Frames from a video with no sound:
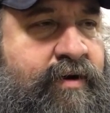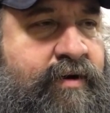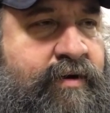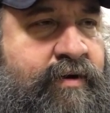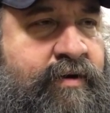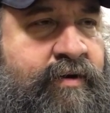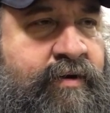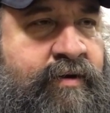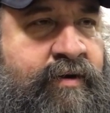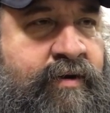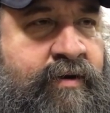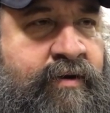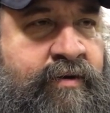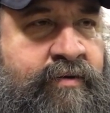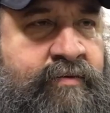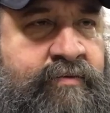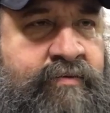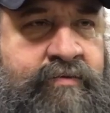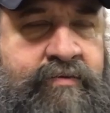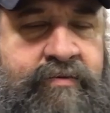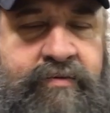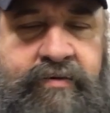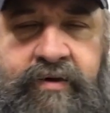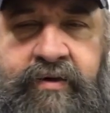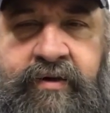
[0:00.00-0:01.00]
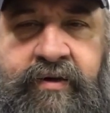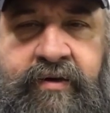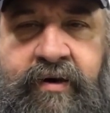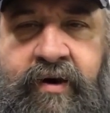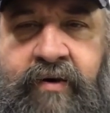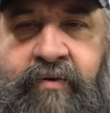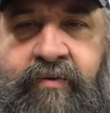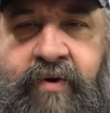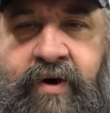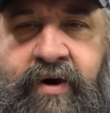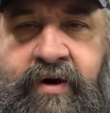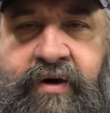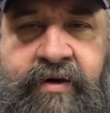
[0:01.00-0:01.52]
then, uh, you know,
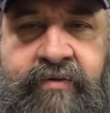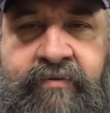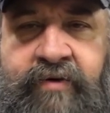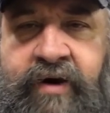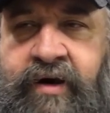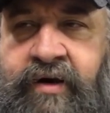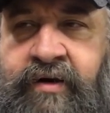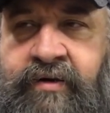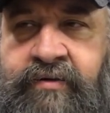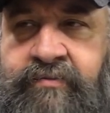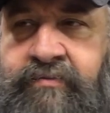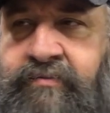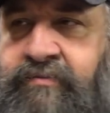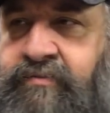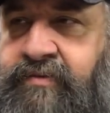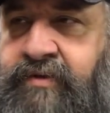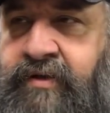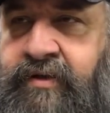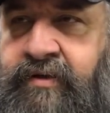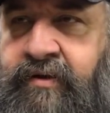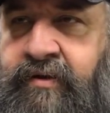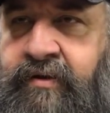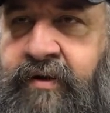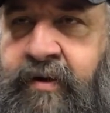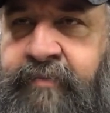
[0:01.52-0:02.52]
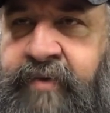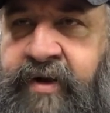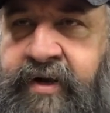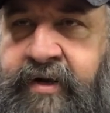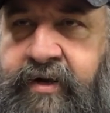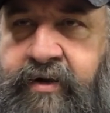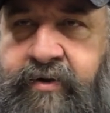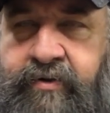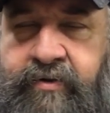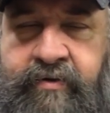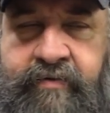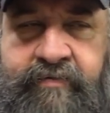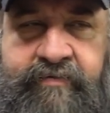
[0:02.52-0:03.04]
I'll walk around, you know, I
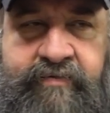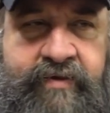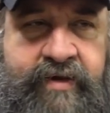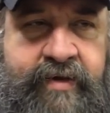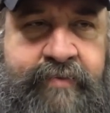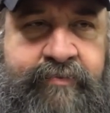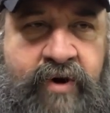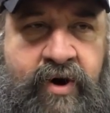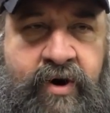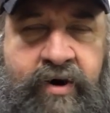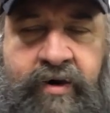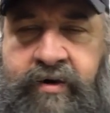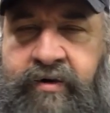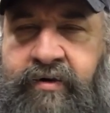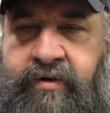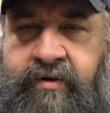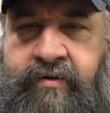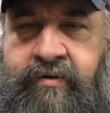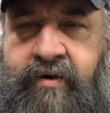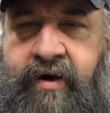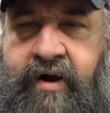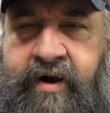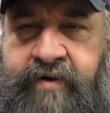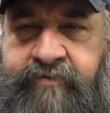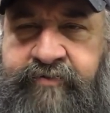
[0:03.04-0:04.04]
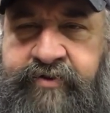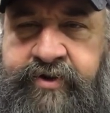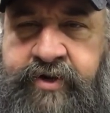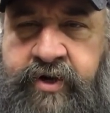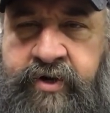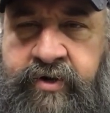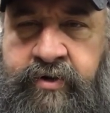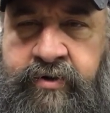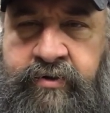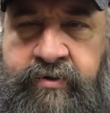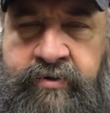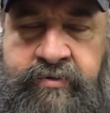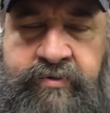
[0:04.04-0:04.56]
might go to a flea market or craft
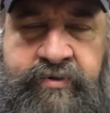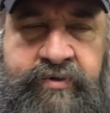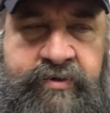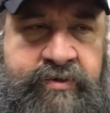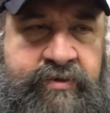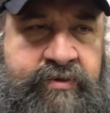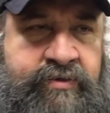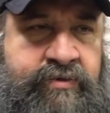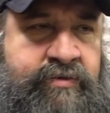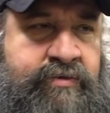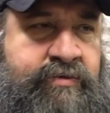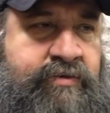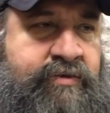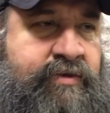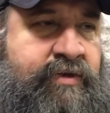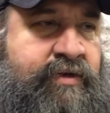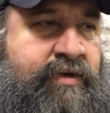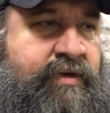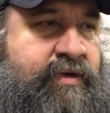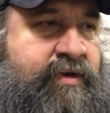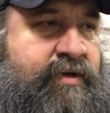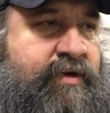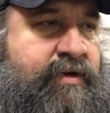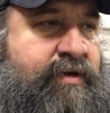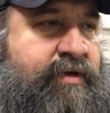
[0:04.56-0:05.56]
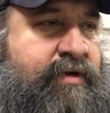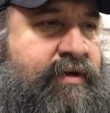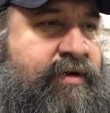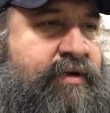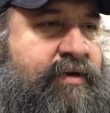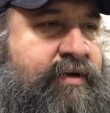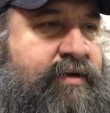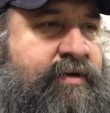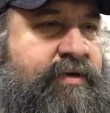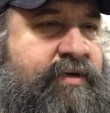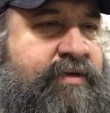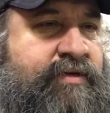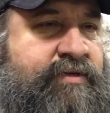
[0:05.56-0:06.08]
shows and
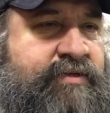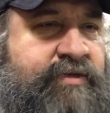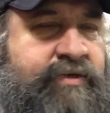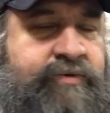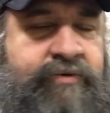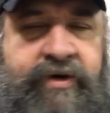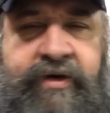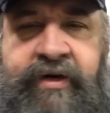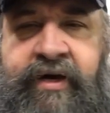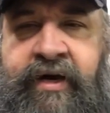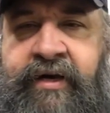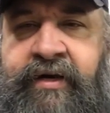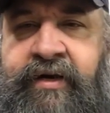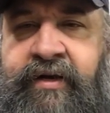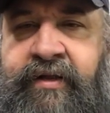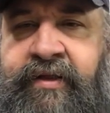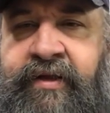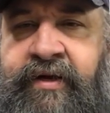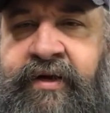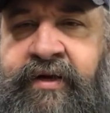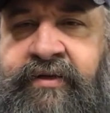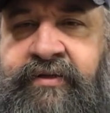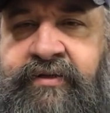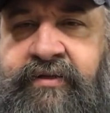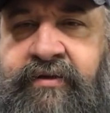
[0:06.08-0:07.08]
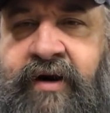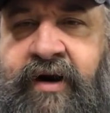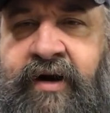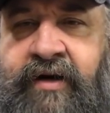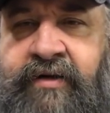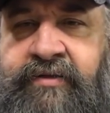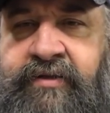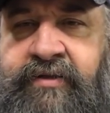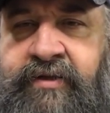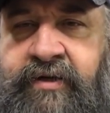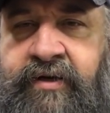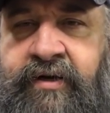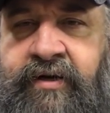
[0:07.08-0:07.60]
see what kind of things are
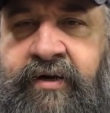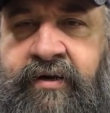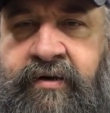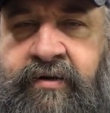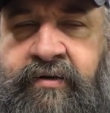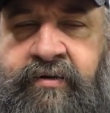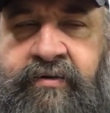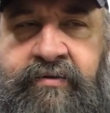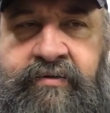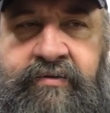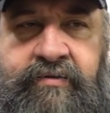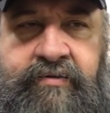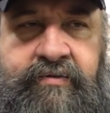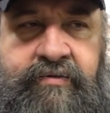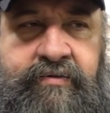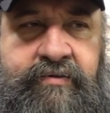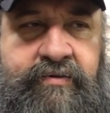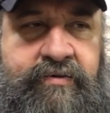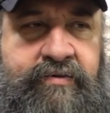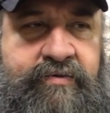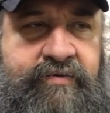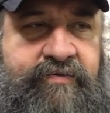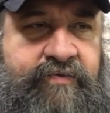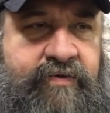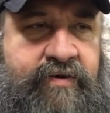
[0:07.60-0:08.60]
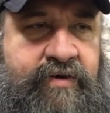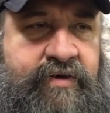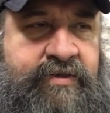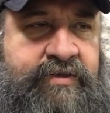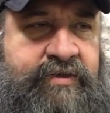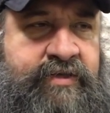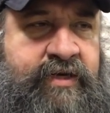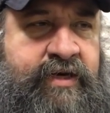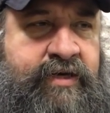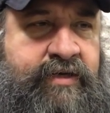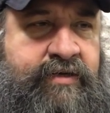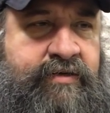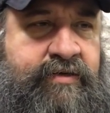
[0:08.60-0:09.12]
out there as far as
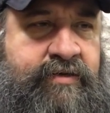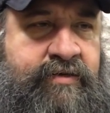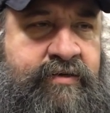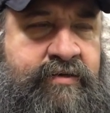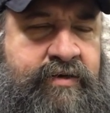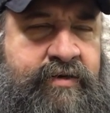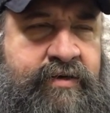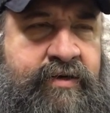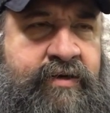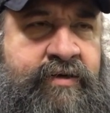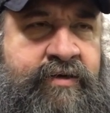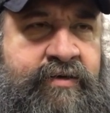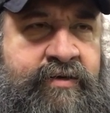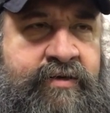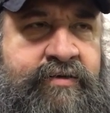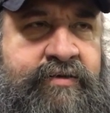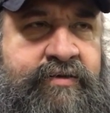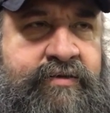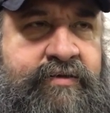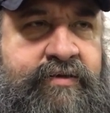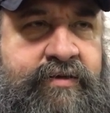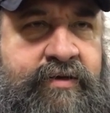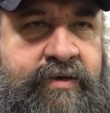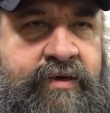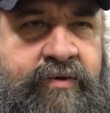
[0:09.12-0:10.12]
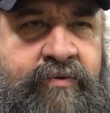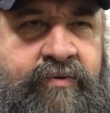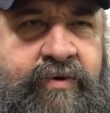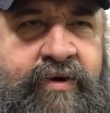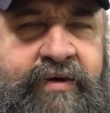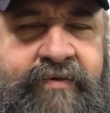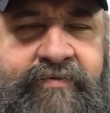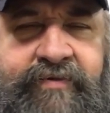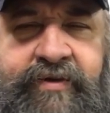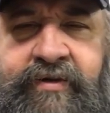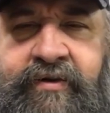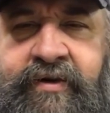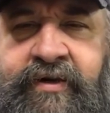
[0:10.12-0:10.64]
that do. You know, it's, you know,
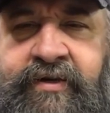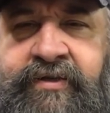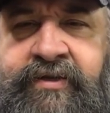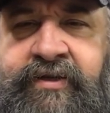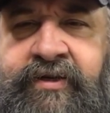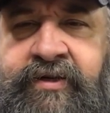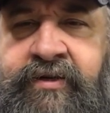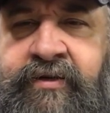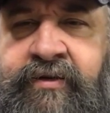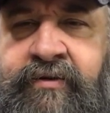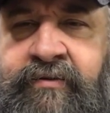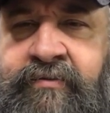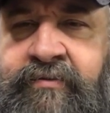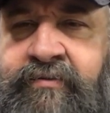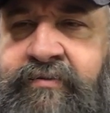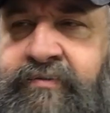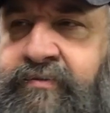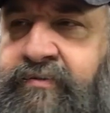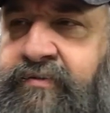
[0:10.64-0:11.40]
whatever you're into,